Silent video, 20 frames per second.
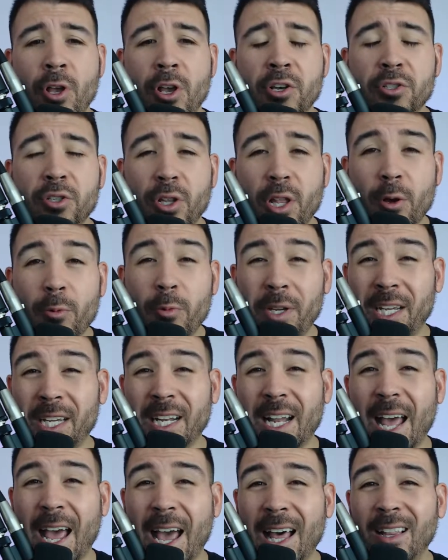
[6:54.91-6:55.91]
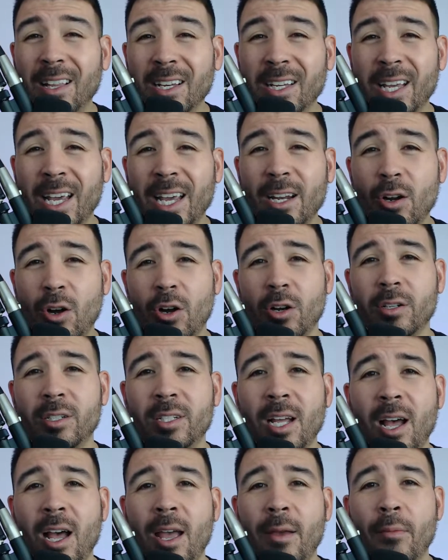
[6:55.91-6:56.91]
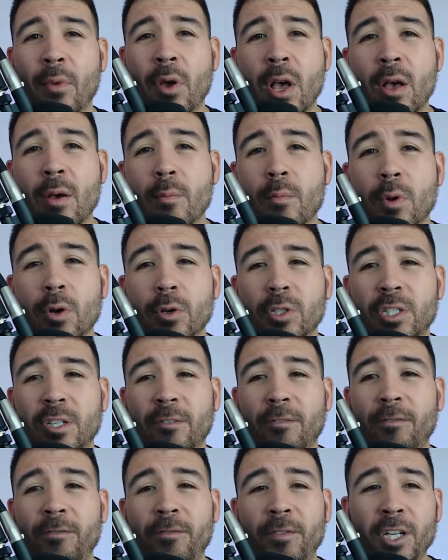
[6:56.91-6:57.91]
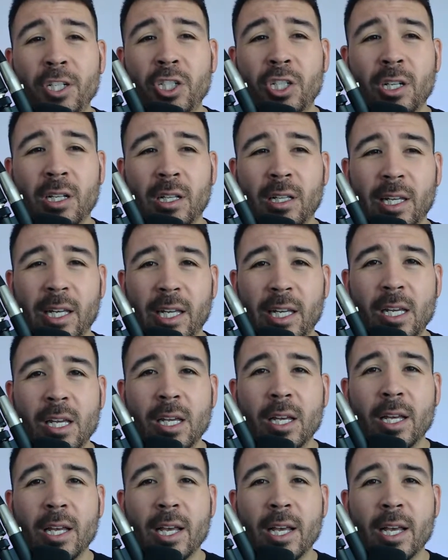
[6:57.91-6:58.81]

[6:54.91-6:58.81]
so that we can allocate our time most efficiently.